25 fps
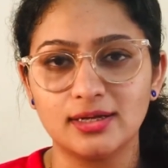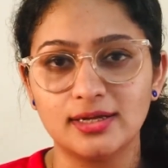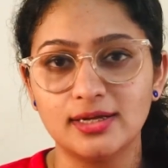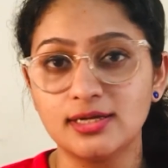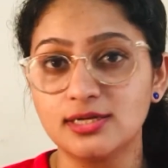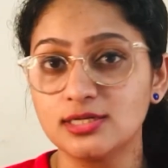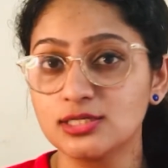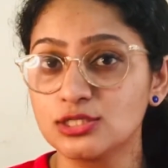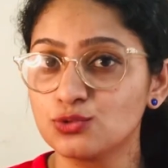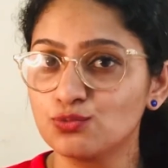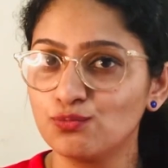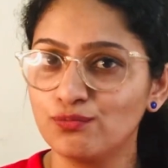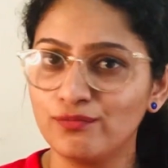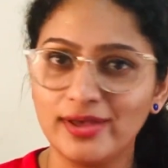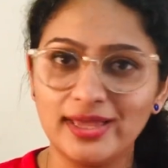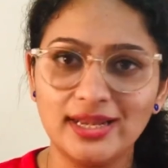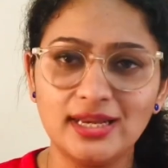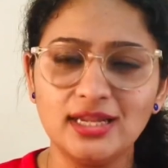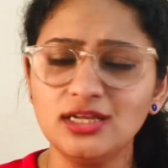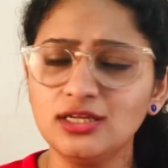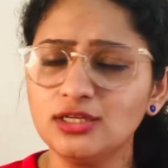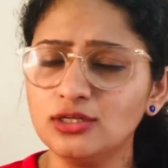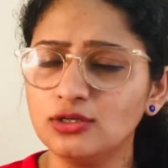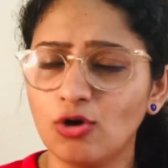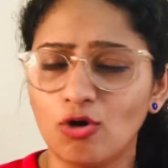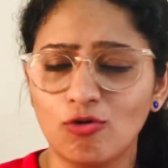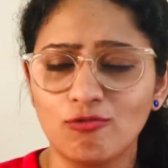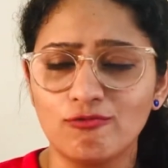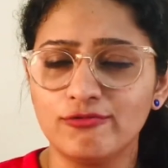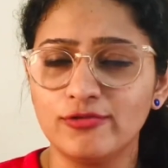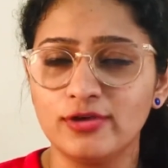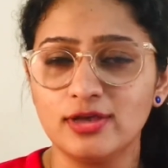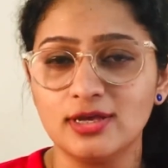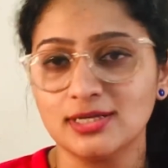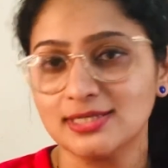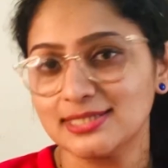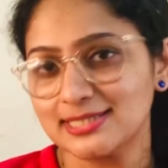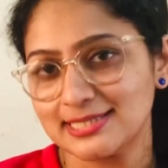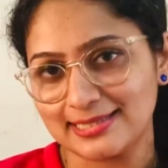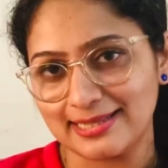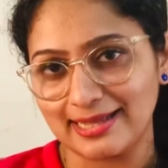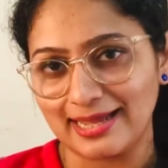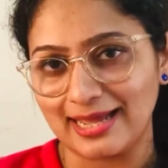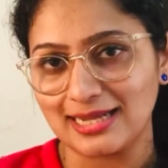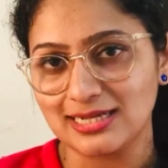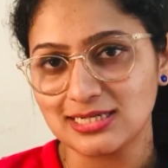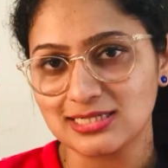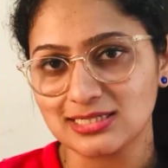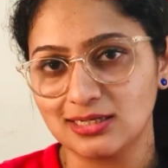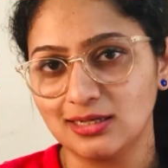it is very obvious
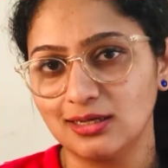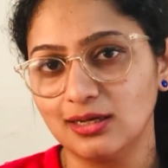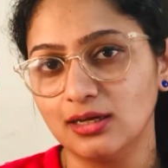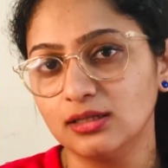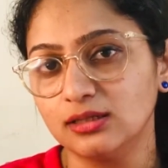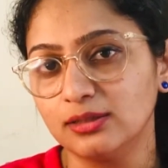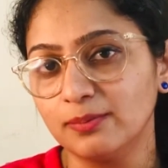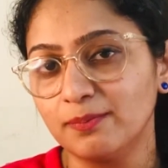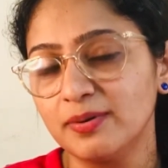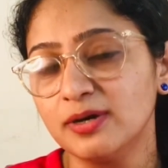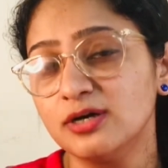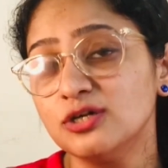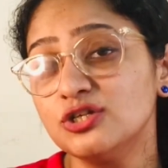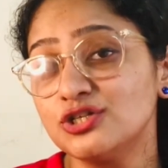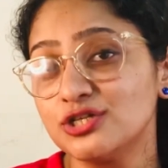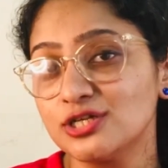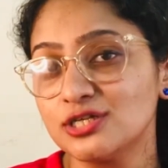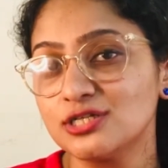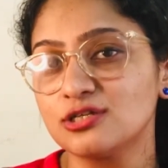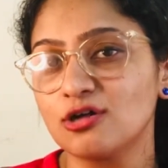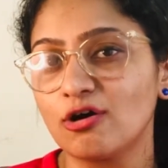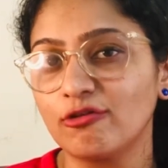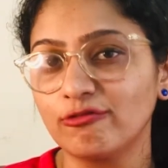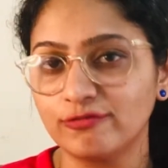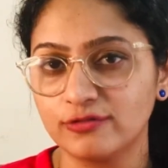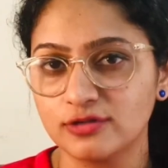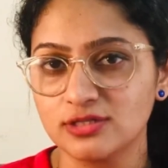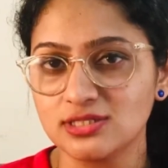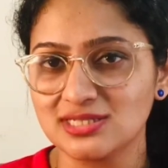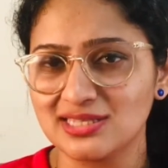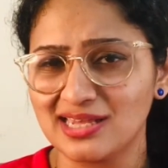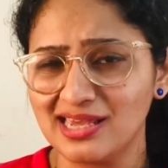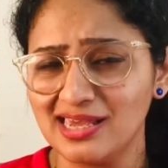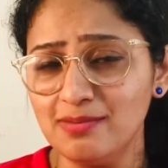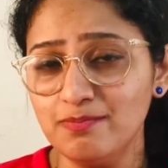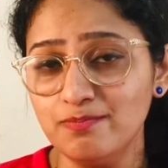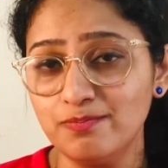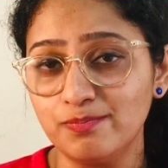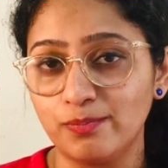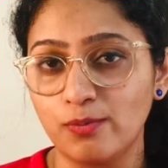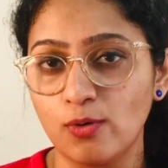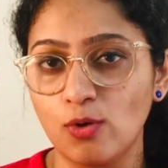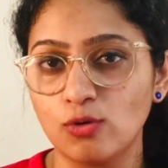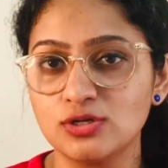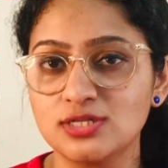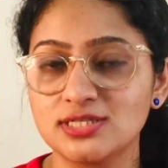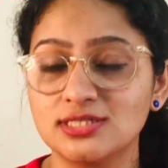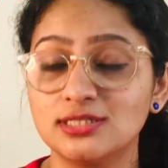that the purchase of this imports,